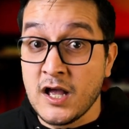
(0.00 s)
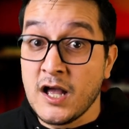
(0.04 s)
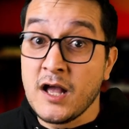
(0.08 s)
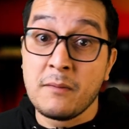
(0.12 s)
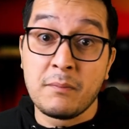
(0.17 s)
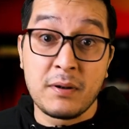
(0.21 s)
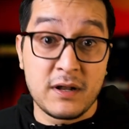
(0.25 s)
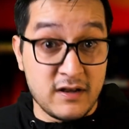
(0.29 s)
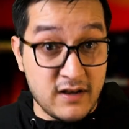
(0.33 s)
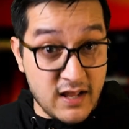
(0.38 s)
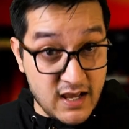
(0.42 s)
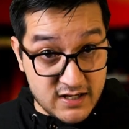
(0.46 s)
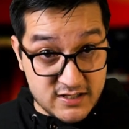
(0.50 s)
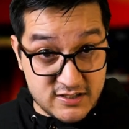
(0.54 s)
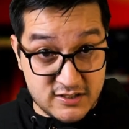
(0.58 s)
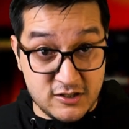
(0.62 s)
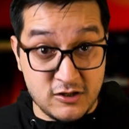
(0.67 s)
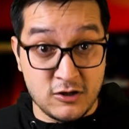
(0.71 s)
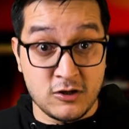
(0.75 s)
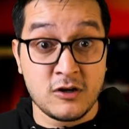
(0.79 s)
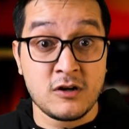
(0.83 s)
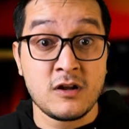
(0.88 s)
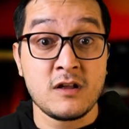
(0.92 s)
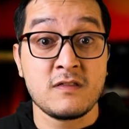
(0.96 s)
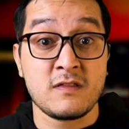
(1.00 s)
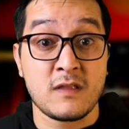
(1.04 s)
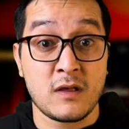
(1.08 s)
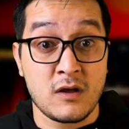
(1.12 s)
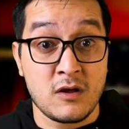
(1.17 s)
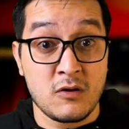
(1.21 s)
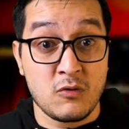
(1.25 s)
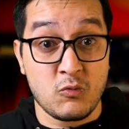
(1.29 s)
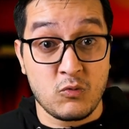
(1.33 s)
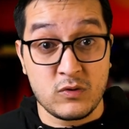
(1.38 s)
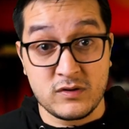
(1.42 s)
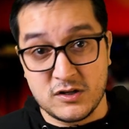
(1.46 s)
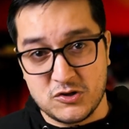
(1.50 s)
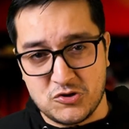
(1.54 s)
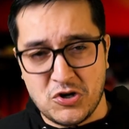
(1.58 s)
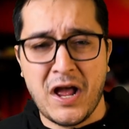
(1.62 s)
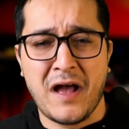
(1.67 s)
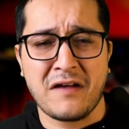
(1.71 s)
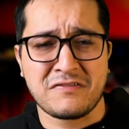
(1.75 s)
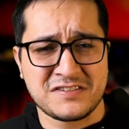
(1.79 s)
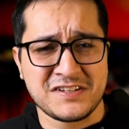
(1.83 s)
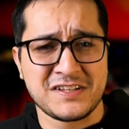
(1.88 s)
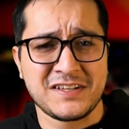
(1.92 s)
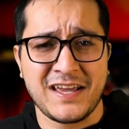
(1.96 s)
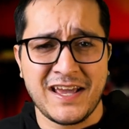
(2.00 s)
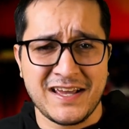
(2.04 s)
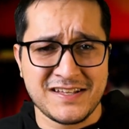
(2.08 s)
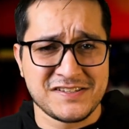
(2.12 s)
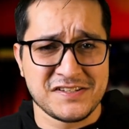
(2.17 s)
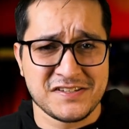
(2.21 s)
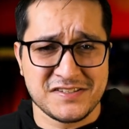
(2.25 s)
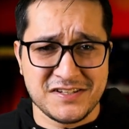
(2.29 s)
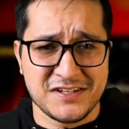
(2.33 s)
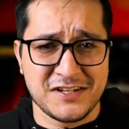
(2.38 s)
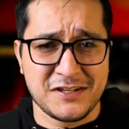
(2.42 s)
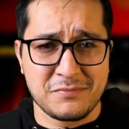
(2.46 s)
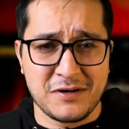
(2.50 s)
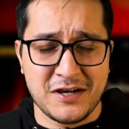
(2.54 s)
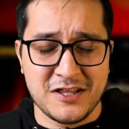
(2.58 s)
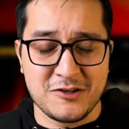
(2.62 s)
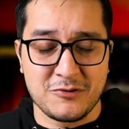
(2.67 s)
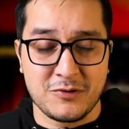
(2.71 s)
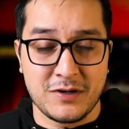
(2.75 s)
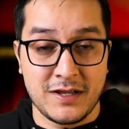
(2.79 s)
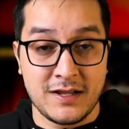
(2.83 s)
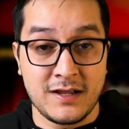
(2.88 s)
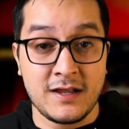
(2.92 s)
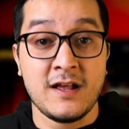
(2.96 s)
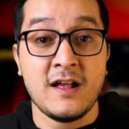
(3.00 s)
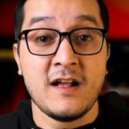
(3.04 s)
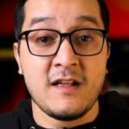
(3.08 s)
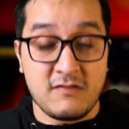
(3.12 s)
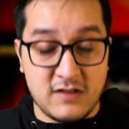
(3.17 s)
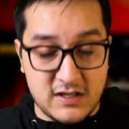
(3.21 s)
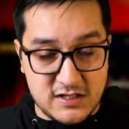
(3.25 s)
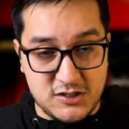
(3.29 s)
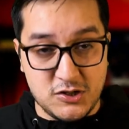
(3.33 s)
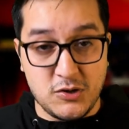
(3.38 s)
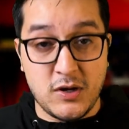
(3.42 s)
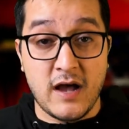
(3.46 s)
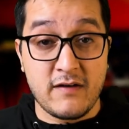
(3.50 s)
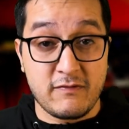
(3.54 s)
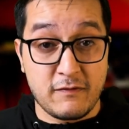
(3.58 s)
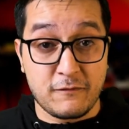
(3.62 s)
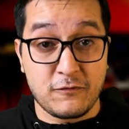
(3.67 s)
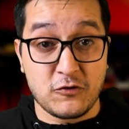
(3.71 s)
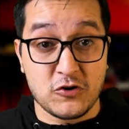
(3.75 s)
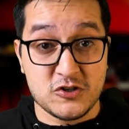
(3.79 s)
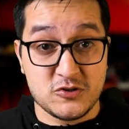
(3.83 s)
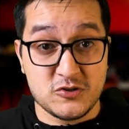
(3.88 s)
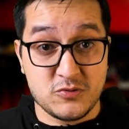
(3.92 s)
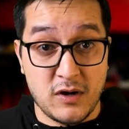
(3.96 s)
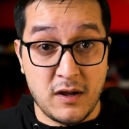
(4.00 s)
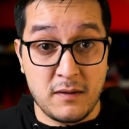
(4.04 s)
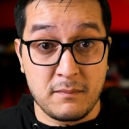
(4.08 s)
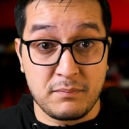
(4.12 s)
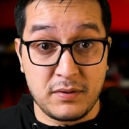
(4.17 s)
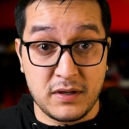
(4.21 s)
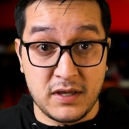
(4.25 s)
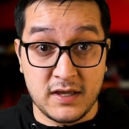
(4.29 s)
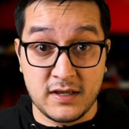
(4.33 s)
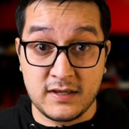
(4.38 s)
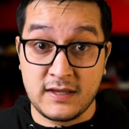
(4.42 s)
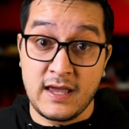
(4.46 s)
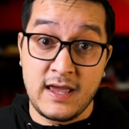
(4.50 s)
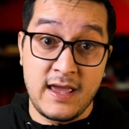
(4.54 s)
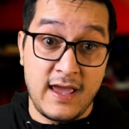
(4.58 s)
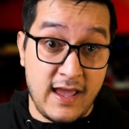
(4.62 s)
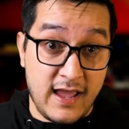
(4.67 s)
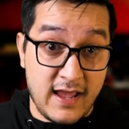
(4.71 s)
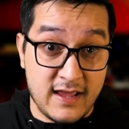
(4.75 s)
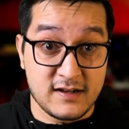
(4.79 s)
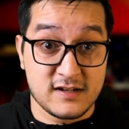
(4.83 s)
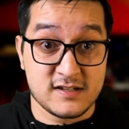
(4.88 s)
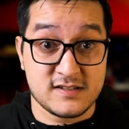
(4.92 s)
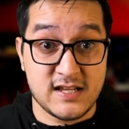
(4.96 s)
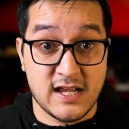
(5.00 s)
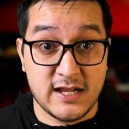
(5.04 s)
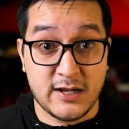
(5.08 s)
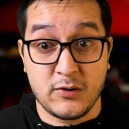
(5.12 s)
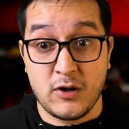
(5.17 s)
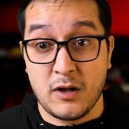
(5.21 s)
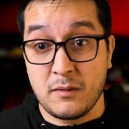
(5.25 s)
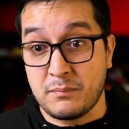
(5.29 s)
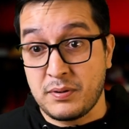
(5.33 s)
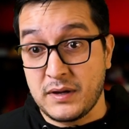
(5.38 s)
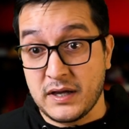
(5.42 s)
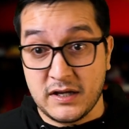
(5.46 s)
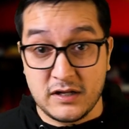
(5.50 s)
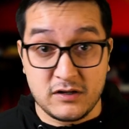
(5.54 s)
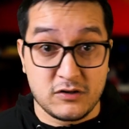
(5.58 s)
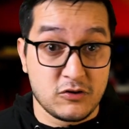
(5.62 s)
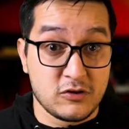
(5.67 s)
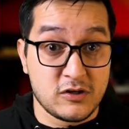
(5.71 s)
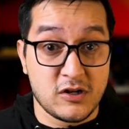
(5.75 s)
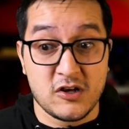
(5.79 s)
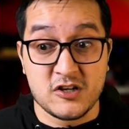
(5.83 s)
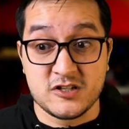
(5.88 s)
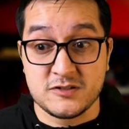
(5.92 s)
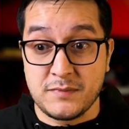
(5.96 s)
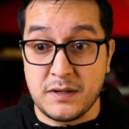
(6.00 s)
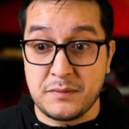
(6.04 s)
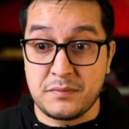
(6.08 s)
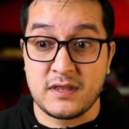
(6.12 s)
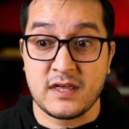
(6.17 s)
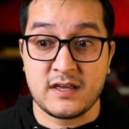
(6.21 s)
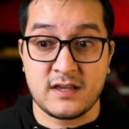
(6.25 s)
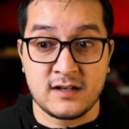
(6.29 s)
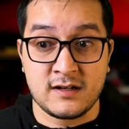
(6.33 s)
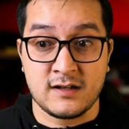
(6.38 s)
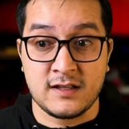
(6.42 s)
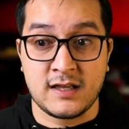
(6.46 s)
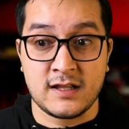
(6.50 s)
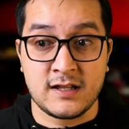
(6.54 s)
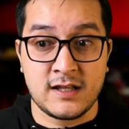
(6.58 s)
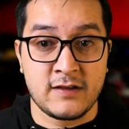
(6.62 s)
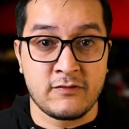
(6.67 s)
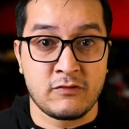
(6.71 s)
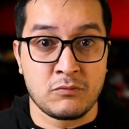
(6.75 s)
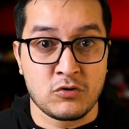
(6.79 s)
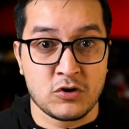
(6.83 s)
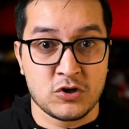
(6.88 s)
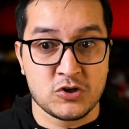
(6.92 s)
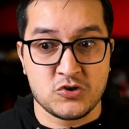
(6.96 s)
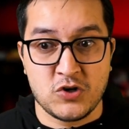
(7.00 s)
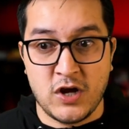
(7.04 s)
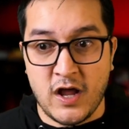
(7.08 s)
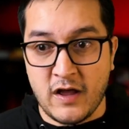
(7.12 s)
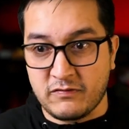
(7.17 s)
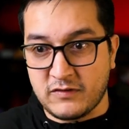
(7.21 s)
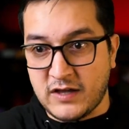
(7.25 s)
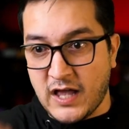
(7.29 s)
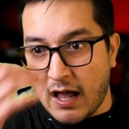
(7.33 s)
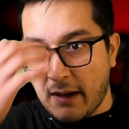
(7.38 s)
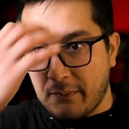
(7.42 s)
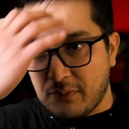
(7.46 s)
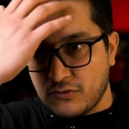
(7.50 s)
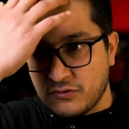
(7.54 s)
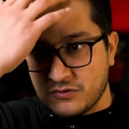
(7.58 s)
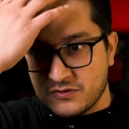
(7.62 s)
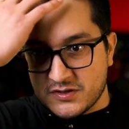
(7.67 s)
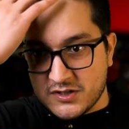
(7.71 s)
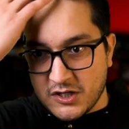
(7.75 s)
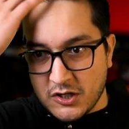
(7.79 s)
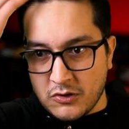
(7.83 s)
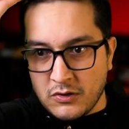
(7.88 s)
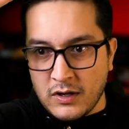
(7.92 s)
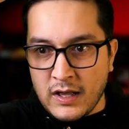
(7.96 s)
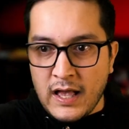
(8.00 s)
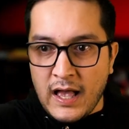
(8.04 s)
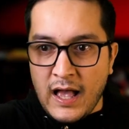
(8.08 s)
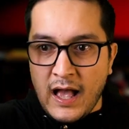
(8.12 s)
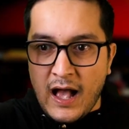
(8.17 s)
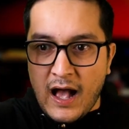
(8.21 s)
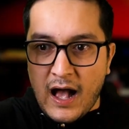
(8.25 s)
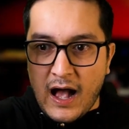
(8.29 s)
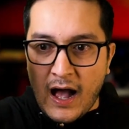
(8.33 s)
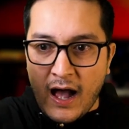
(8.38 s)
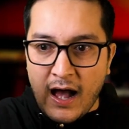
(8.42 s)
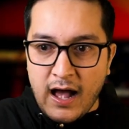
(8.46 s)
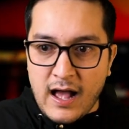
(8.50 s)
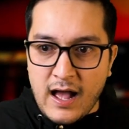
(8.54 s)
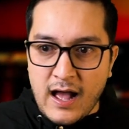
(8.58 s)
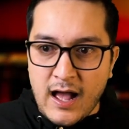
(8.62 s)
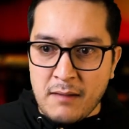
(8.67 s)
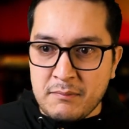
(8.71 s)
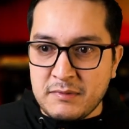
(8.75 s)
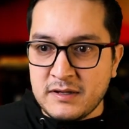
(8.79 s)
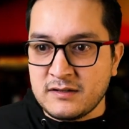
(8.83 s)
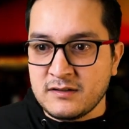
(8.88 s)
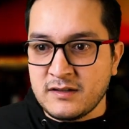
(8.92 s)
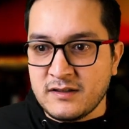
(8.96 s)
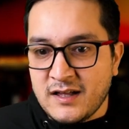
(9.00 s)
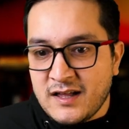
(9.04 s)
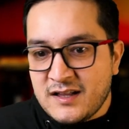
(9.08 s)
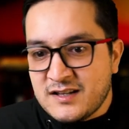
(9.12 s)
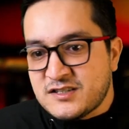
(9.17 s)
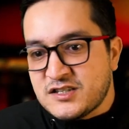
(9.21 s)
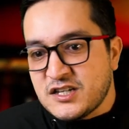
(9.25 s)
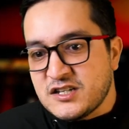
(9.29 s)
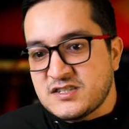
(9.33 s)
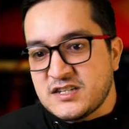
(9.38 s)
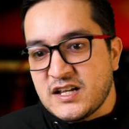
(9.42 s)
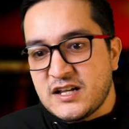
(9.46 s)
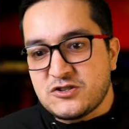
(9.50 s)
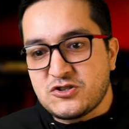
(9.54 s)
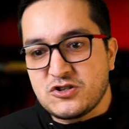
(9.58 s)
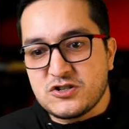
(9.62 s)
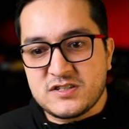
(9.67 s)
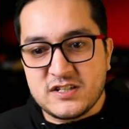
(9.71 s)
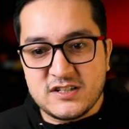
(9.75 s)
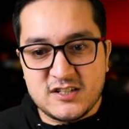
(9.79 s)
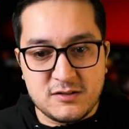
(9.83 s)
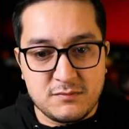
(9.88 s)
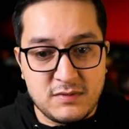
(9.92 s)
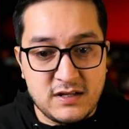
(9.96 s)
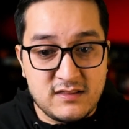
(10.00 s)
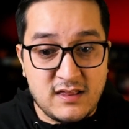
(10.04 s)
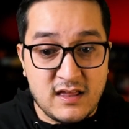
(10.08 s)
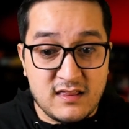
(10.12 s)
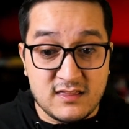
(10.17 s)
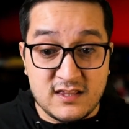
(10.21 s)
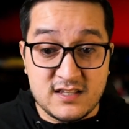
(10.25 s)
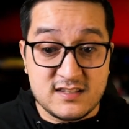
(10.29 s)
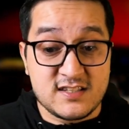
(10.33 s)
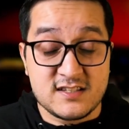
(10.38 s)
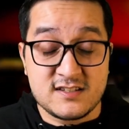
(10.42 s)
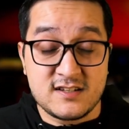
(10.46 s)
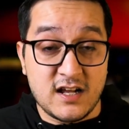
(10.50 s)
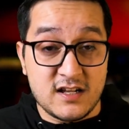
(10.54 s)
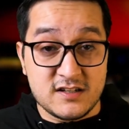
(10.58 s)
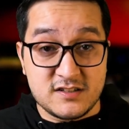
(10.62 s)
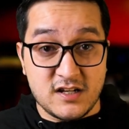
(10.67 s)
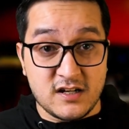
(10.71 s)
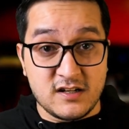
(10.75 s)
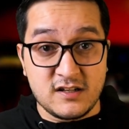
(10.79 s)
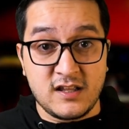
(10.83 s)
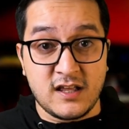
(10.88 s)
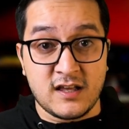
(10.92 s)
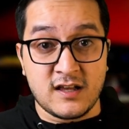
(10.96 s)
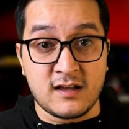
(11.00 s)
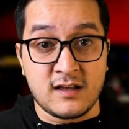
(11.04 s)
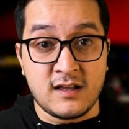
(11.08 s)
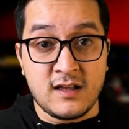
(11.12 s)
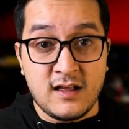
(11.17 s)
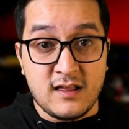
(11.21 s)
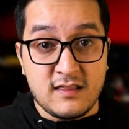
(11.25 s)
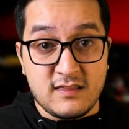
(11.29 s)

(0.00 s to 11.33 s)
But next year, when the draft's in Kansas City, by the way, they do have a first-round pick and a second-round pick, and who knows, maybe they can get even more draft capital. So, I mean, it's just interesting to me that this is not done yet.